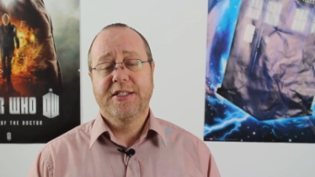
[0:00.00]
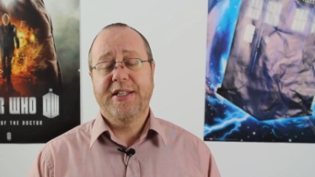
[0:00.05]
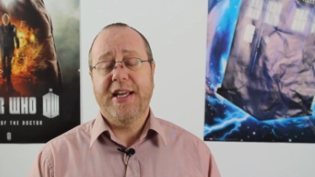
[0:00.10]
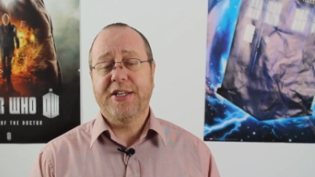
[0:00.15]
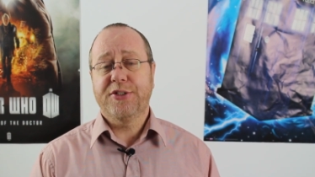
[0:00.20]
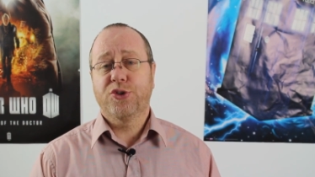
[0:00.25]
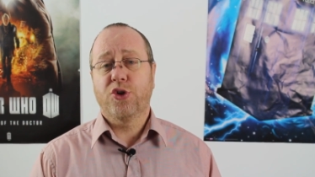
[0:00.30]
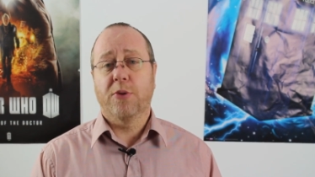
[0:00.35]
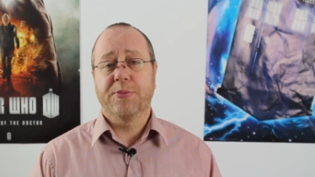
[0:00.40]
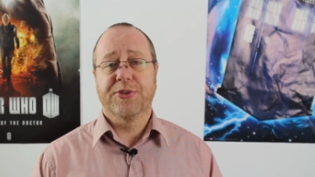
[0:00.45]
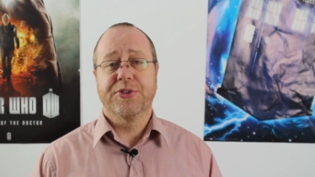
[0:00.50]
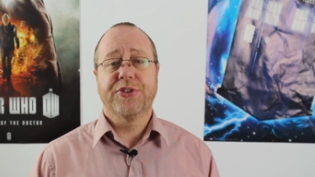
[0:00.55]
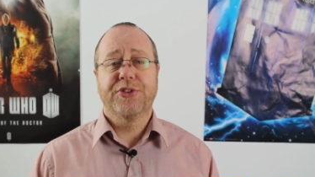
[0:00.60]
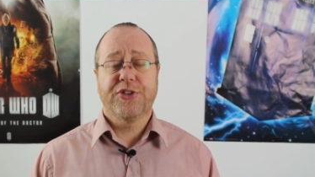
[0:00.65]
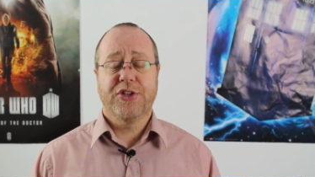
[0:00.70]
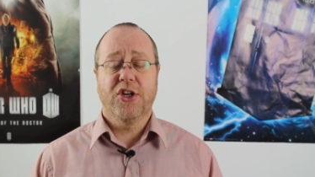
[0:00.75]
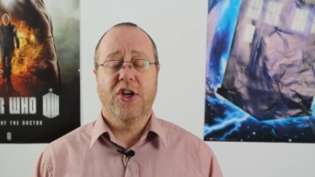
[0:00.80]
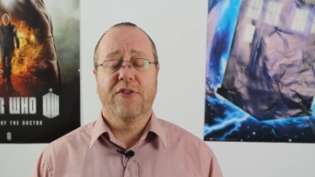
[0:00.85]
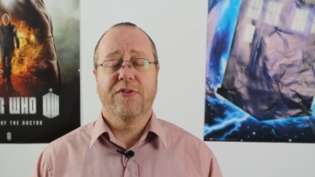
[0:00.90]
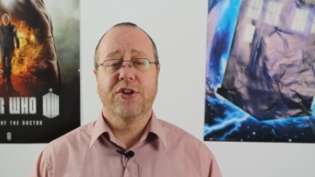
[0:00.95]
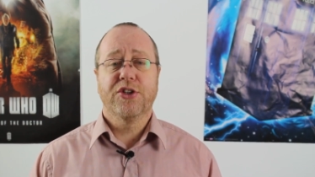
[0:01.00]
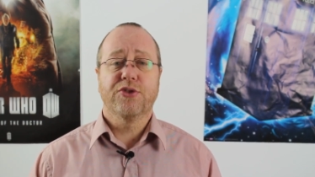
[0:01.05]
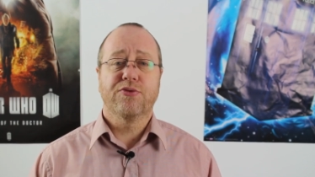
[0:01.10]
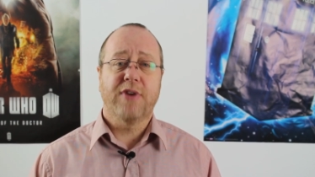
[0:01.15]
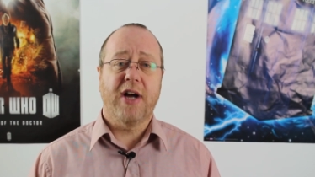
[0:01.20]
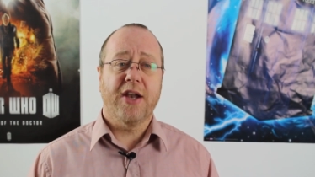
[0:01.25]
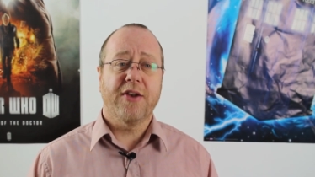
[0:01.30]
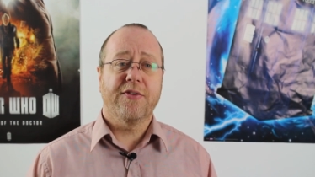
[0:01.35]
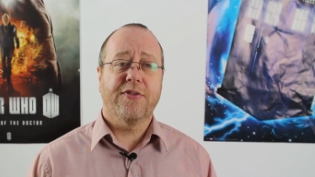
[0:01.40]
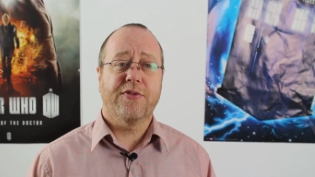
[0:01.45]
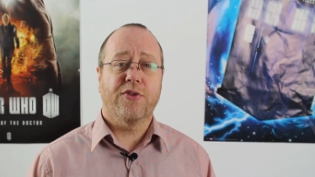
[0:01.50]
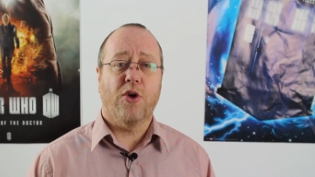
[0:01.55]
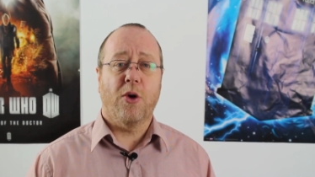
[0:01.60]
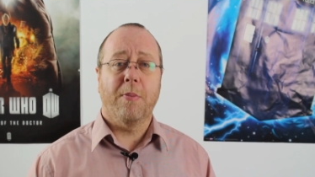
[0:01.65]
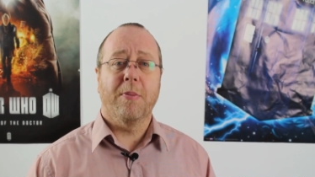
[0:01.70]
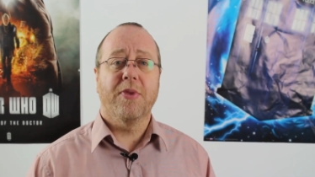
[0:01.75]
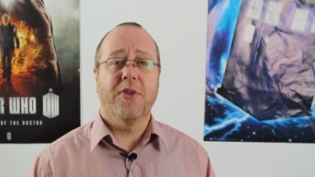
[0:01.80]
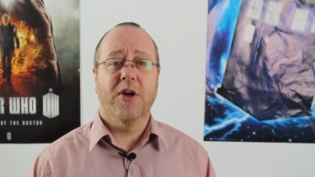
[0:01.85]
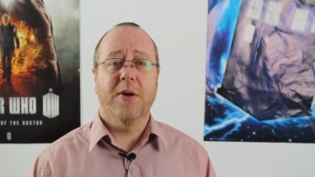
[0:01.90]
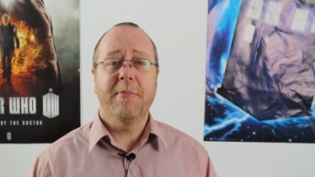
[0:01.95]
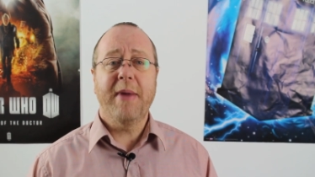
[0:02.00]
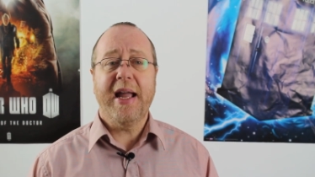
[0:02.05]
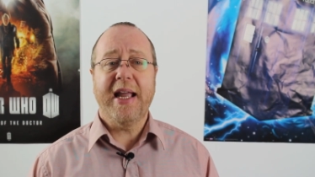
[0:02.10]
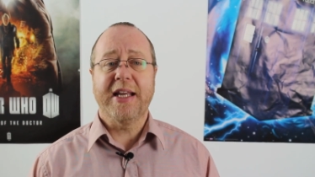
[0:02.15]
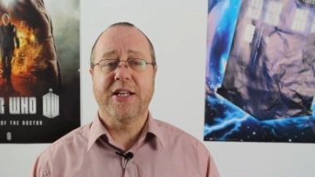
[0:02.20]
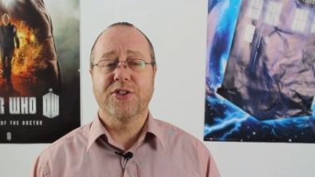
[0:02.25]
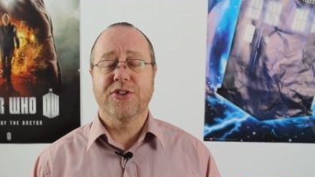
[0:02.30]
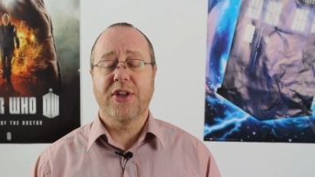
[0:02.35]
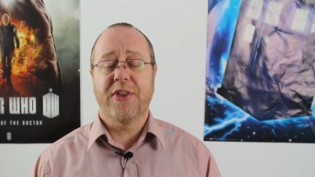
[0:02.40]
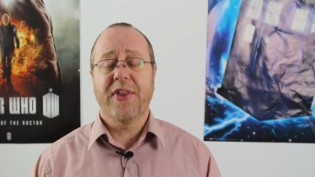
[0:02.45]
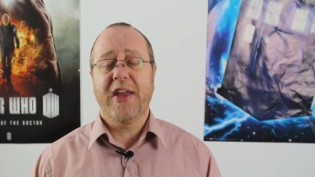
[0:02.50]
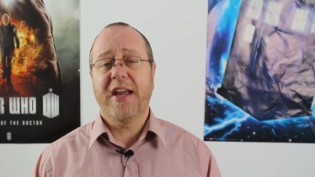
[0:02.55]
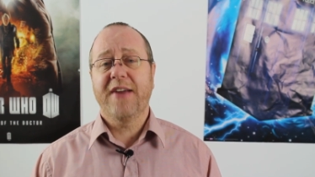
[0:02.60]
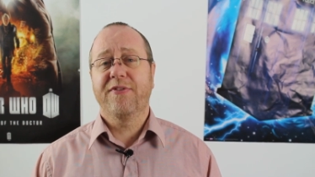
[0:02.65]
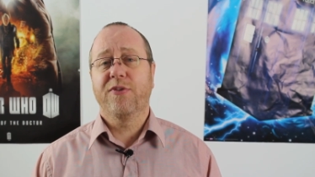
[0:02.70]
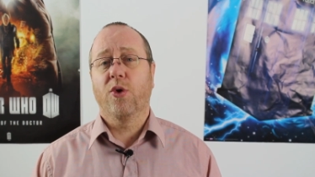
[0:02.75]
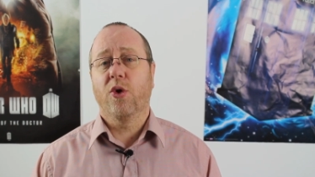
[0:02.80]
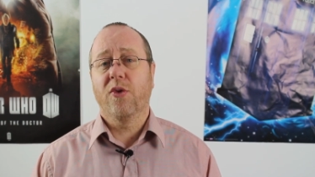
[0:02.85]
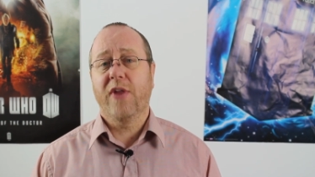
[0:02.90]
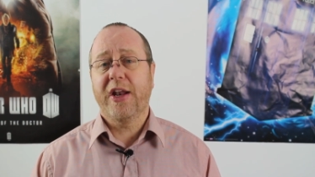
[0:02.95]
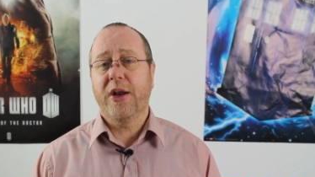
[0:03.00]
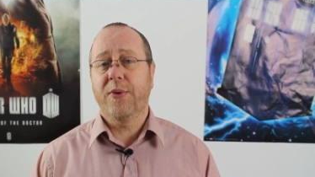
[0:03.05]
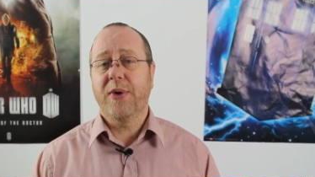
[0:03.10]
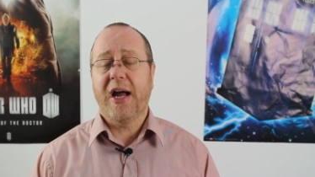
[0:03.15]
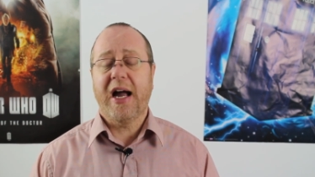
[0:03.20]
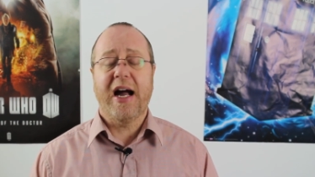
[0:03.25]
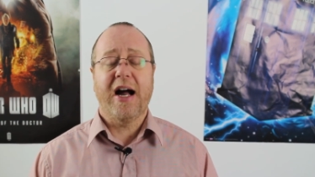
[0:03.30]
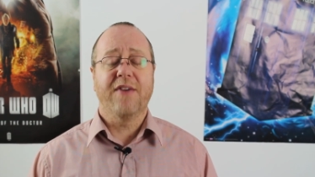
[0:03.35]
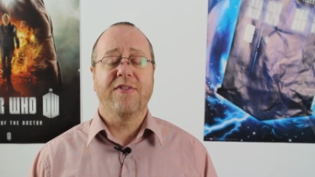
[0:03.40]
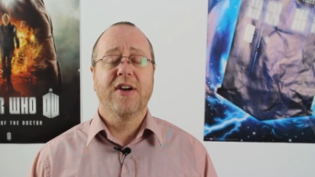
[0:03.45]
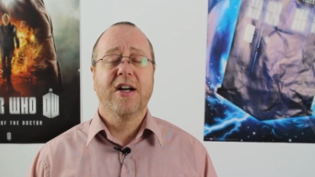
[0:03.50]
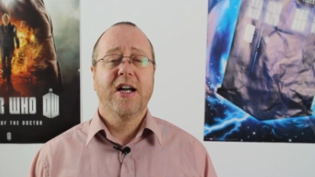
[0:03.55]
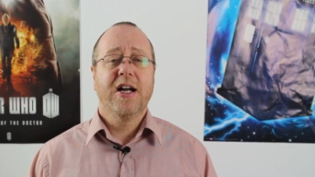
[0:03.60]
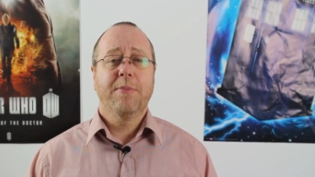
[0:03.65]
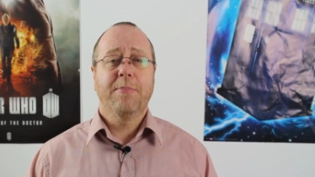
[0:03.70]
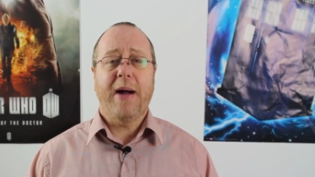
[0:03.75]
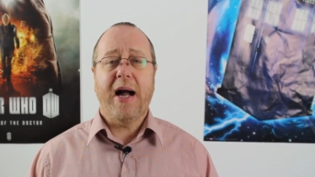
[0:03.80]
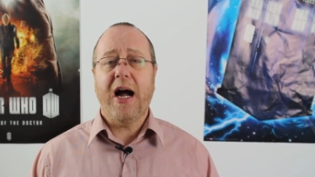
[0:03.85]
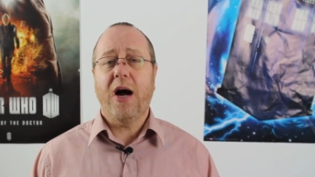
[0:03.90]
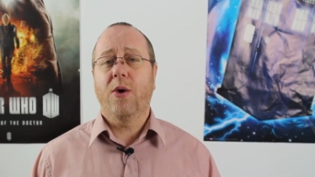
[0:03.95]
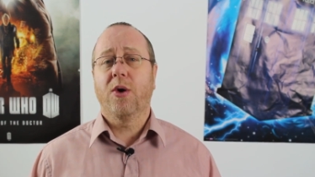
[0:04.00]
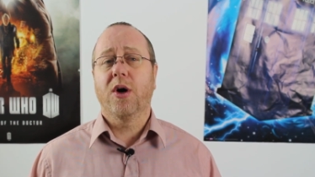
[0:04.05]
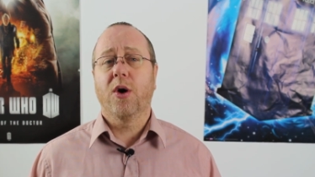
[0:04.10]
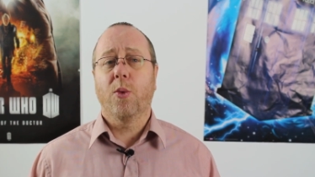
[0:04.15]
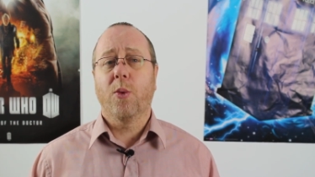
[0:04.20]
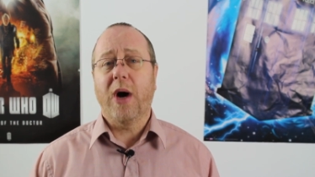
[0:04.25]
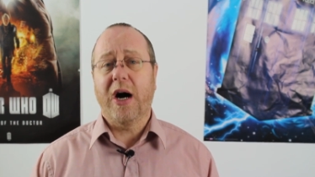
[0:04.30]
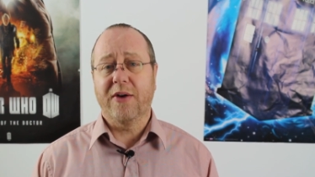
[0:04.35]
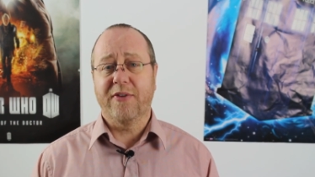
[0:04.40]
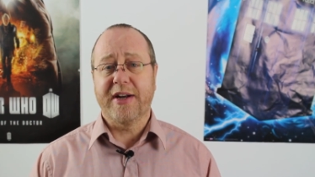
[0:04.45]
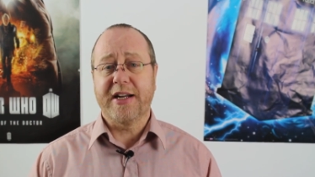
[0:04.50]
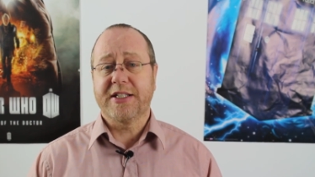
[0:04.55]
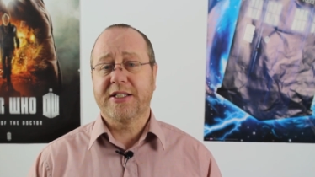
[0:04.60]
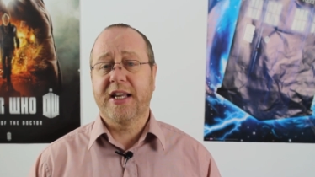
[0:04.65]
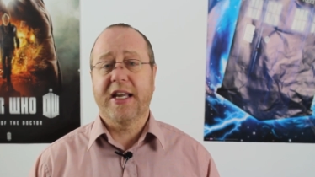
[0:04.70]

Desktops and servers run from the mains, and therefore they don't have power worries.